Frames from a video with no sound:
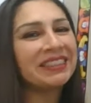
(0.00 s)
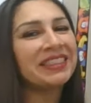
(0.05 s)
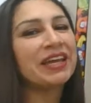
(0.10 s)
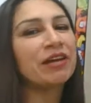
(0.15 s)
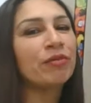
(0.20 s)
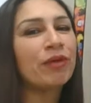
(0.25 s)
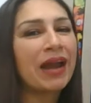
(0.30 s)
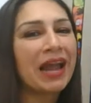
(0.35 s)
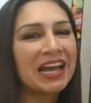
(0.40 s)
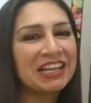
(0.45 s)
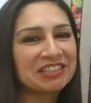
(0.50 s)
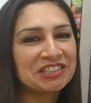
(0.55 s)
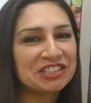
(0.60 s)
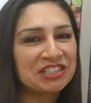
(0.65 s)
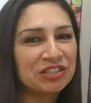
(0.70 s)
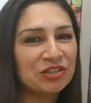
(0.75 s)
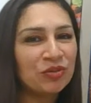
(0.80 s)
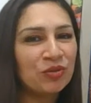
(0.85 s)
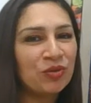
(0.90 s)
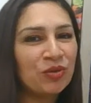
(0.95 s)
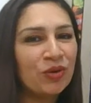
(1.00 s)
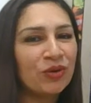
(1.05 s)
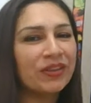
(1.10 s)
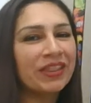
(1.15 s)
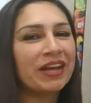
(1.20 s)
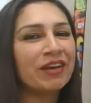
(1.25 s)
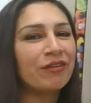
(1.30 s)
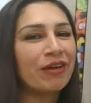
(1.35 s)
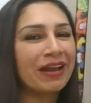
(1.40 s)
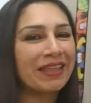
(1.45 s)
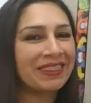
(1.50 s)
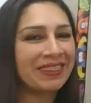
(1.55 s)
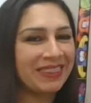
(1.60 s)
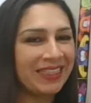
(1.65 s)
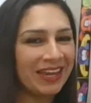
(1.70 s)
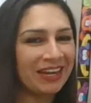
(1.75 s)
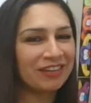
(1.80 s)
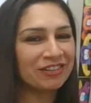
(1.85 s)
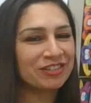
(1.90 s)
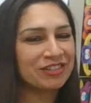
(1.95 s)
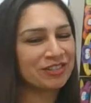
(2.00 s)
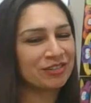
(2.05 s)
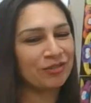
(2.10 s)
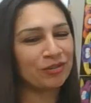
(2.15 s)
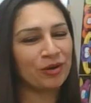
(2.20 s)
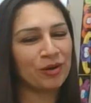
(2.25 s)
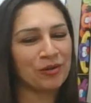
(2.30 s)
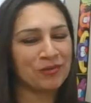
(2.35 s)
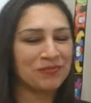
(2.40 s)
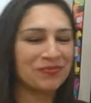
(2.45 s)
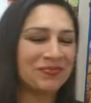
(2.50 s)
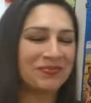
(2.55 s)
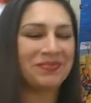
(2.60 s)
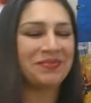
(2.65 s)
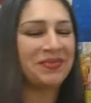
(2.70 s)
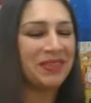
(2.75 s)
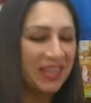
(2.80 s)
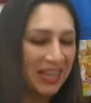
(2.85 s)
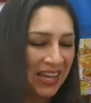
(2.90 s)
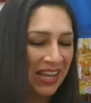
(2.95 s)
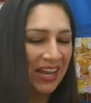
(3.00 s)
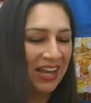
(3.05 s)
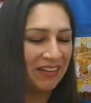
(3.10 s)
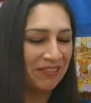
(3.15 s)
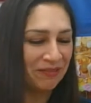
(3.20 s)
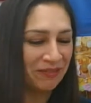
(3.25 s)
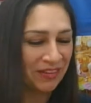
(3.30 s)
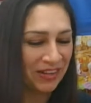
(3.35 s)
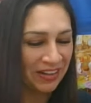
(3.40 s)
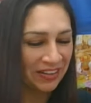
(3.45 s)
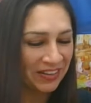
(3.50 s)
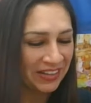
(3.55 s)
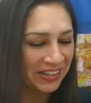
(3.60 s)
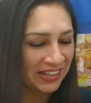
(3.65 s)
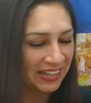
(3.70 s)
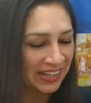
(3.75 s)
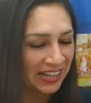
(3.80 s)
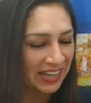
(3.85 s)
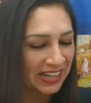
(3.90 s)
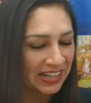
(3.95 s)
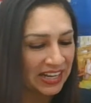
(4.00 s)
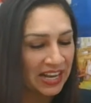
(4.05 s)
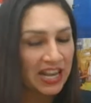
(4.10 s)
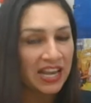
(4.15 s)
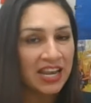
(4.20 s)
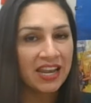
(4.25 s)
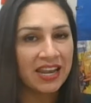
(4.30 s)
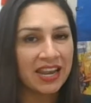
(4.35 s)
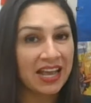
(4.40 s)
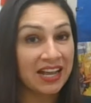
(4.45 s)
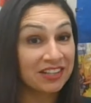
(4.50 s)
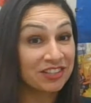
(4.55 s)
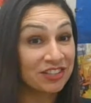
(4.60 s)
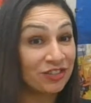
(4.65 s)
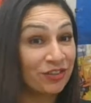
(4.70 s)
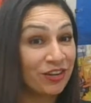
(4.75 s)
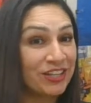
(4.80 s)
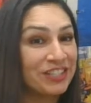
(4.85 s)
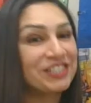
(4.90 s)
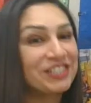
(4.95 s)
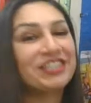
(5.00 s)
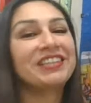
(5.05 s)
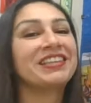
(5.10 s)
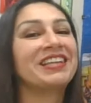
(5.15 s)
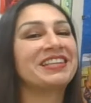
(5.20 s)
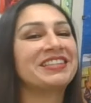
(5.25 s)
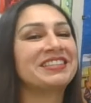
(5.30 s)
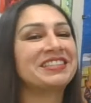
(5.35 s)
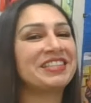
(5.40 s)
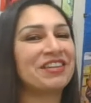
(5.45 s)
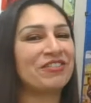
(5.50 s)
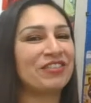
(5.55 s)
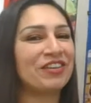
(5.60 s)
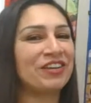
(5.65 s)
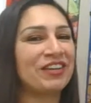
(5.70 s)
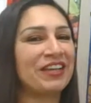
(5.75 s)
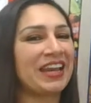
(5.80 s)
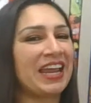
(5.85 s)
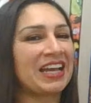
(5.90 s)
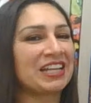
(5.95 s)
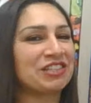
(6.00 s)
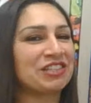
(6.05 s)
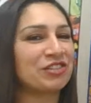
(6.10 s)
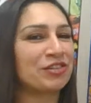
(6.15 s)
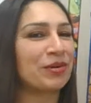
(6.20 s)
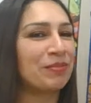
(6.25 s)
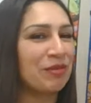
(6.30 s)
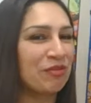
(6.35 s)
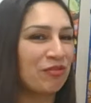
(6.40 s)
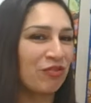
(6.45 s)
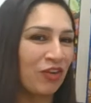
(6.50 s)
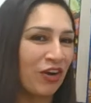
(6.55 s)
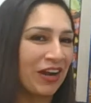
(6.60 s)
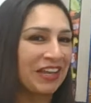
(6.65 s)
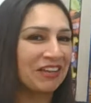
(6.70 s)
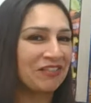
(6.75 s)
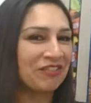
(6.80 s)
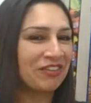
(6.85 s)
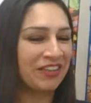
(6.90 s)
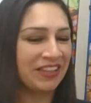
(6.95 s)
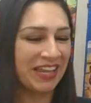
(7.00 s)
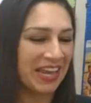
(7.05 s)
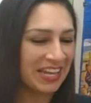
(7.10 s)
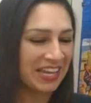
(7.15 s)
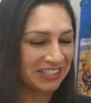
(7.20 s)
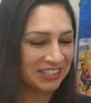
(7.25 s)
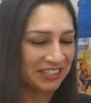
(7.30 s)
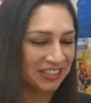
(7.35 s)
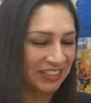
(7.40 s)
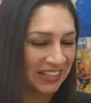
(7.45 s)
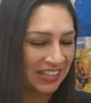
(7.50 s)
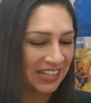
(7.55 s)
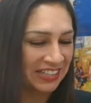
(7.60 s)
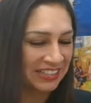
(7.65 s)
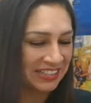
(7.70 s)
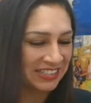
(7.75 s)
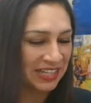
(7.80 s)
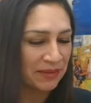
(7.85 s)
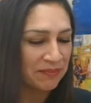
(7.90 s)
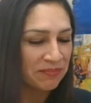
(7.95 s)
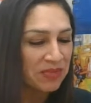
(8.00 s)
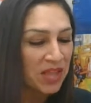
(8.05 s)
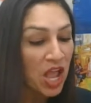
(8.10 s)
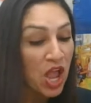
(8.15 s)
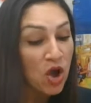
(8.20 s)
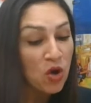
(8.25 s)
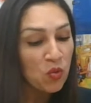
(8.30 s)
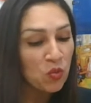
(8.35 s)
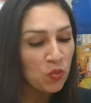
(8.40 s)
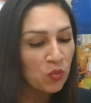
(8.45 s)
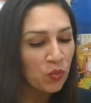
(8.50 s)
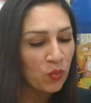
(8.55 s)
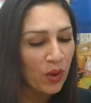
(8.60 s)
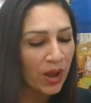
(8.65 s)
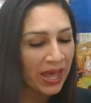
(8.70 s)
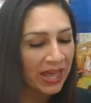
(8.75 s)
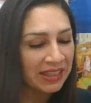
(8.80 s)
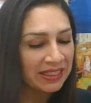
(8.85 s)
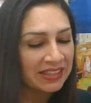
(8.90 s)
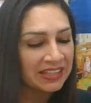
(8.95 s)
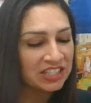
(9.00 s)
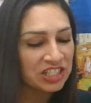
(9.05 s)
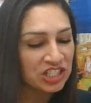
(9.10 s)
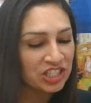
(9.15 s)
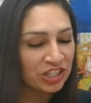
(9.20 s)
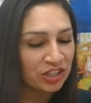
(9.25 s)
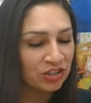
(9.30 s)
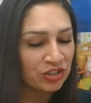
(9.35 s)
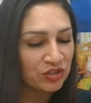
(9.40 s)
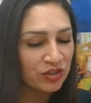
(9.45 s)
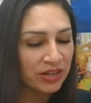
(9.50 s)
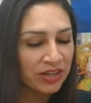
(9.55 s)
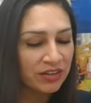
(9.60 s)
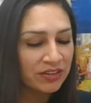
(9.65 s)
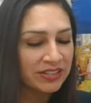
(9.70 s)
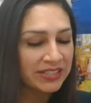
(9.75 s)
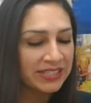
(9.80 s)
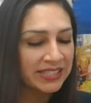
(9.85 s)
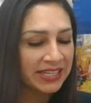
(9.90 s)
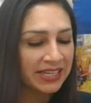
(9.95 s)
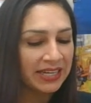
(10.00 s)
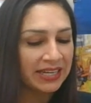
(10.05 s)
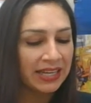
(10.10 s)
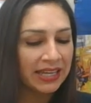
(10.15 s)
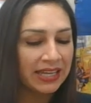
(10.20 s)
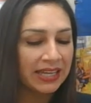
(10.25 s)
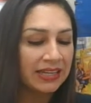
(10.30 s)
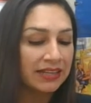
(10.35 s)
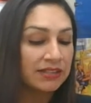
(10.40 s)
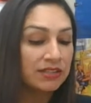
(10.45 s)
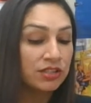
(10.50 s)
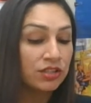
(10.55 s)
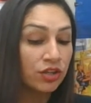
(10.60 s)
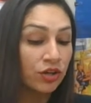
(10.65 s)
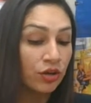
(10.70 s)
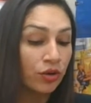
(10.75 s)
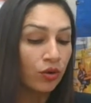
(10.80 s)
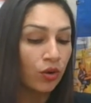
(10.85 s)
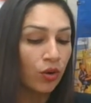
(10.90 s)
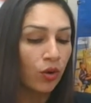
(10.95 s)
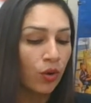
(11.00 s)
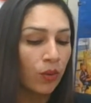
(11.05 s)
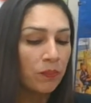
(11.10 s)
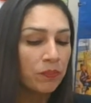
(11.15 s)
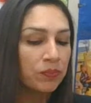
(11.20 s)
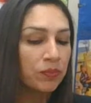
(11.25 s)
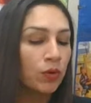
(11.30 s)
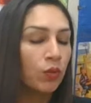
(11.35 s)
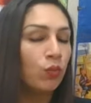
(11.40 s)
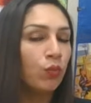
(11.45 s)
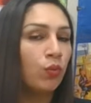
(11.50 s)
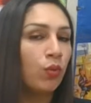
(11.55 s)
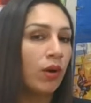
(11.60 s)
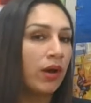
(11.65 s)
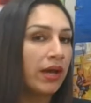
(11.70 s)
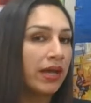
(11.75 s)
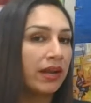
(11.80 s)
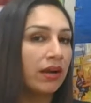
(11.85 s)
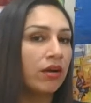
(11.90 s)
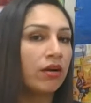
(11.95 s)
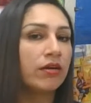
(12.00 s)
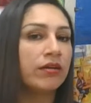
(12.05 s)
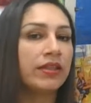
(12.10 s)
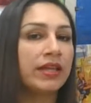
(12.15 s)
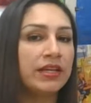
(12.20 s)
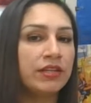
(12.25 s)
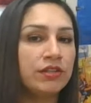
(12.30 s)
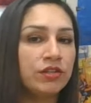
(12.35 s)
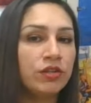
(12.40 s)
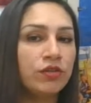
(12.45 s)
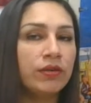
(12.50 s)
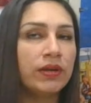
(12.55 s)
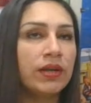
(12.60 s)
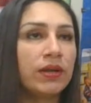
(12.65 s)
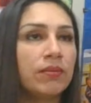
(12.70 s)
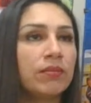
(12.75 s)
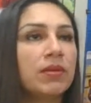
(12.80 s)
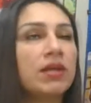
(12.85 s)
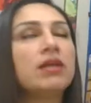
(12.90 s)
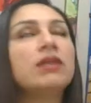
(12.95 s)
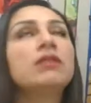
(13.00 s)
They were at school. They were at their school. Very good. Next question. Let's see if you can answer it before I give you the answer. Let's see. When the children are sitting in a circle, what are they doing?